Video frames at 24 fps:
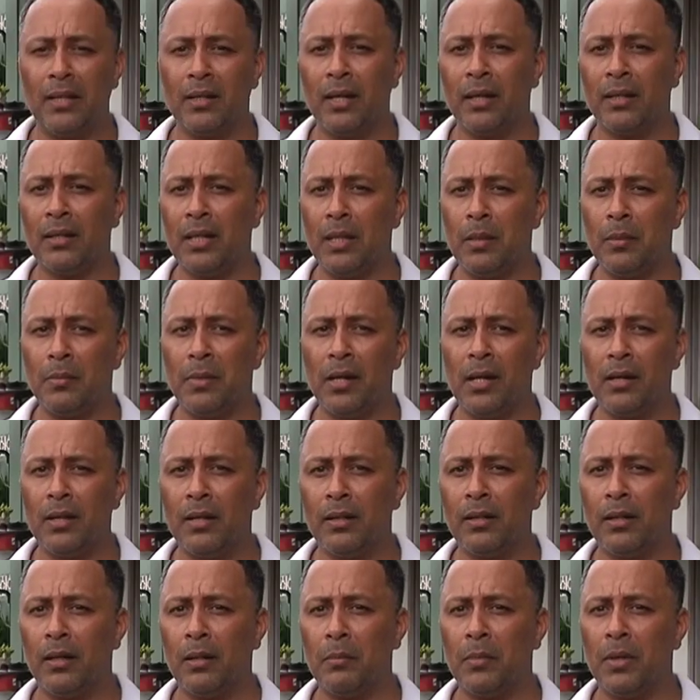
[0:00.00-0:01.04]
And I came back
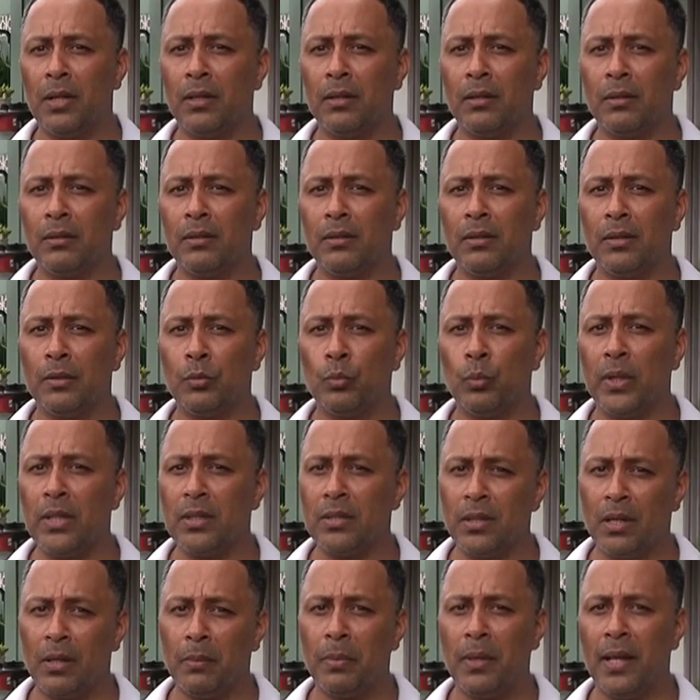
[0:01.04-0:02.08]
and went
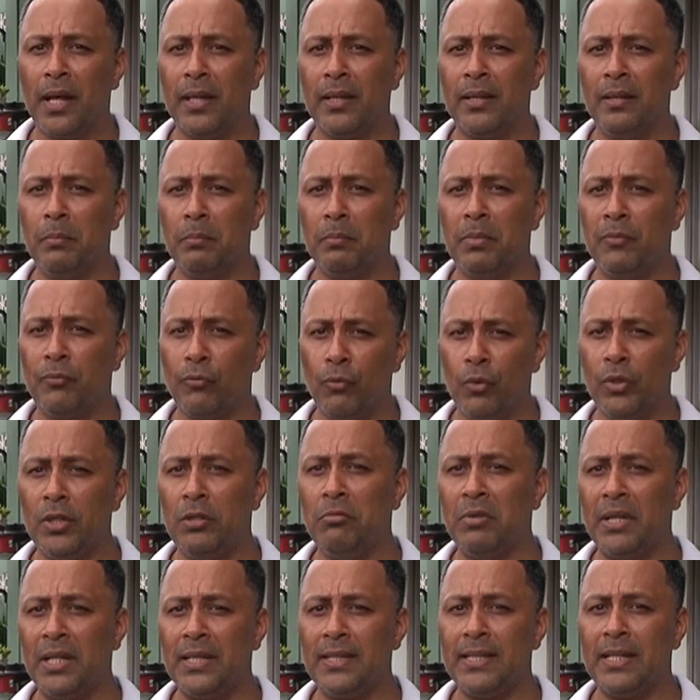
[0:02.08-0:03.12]
to apply before the
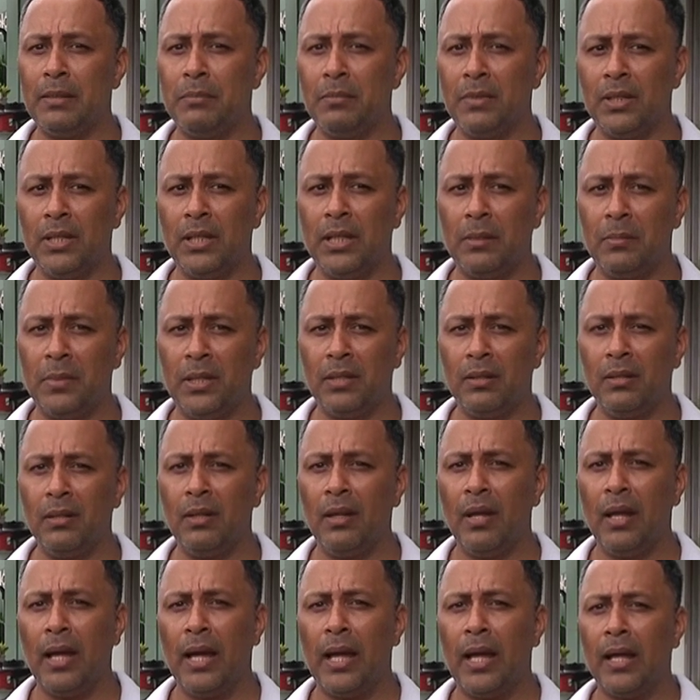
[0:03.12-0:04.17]
rainy season came in,
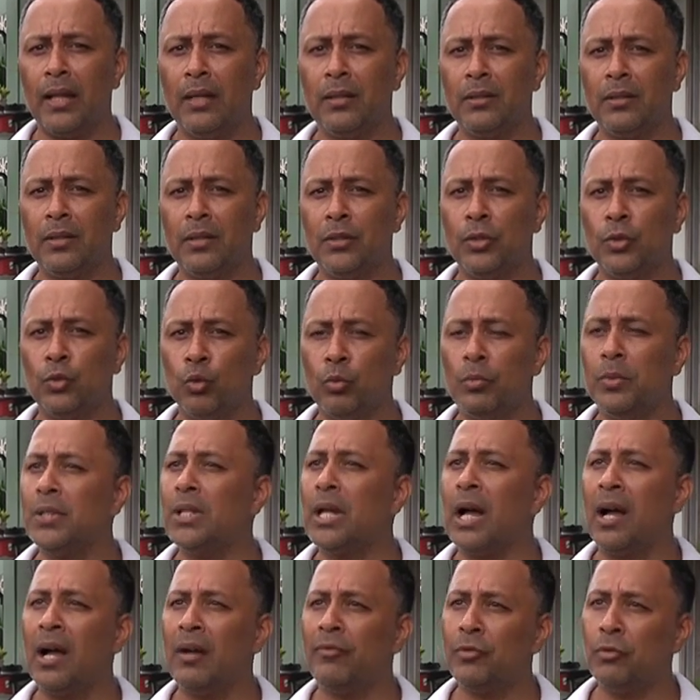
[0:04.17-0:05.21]
and they told me to
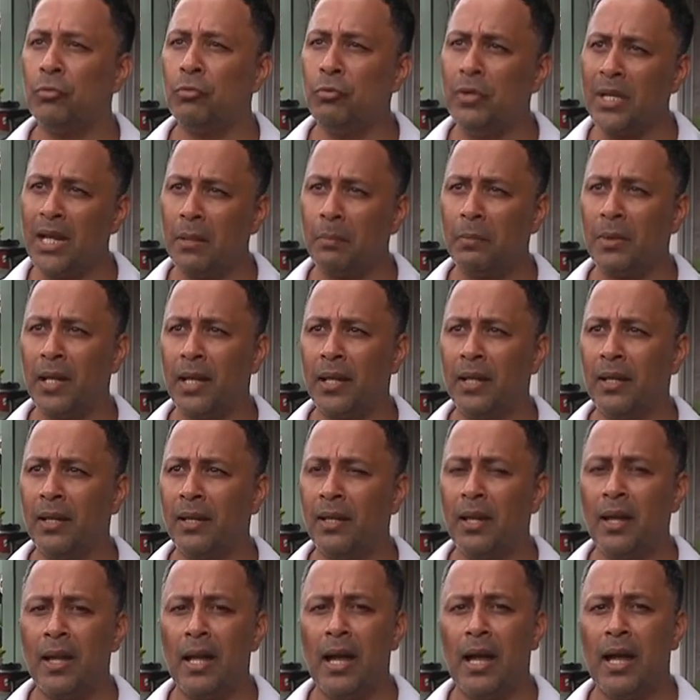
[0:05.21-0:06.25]
have to reapply.
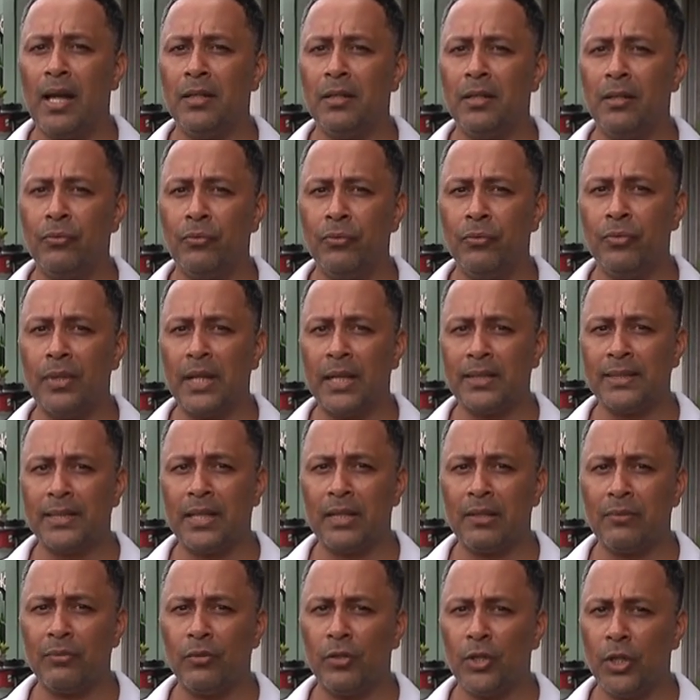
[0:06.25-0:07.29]
I
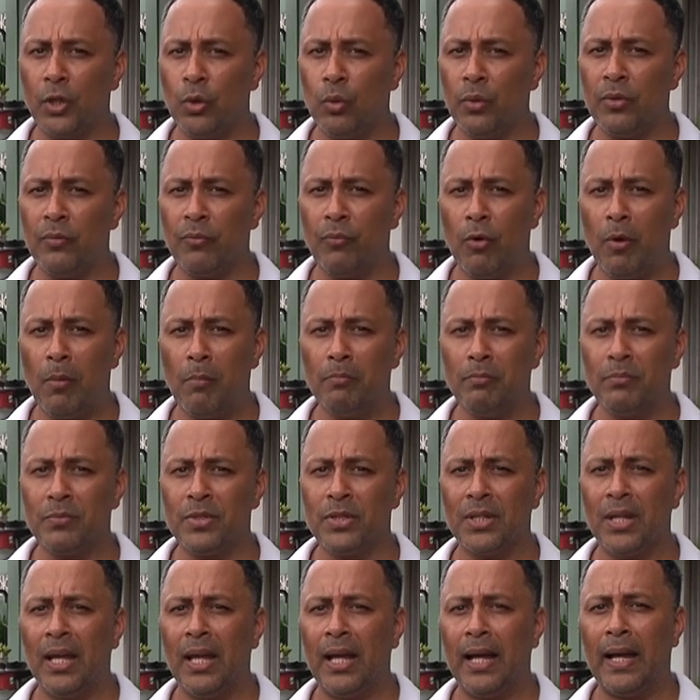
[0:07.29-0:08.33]
started filling out the
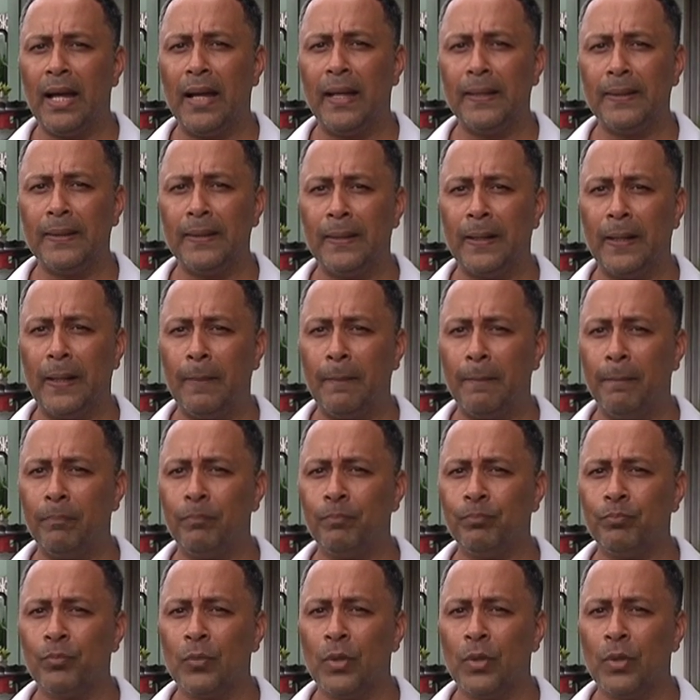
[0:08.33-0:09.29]
forms and going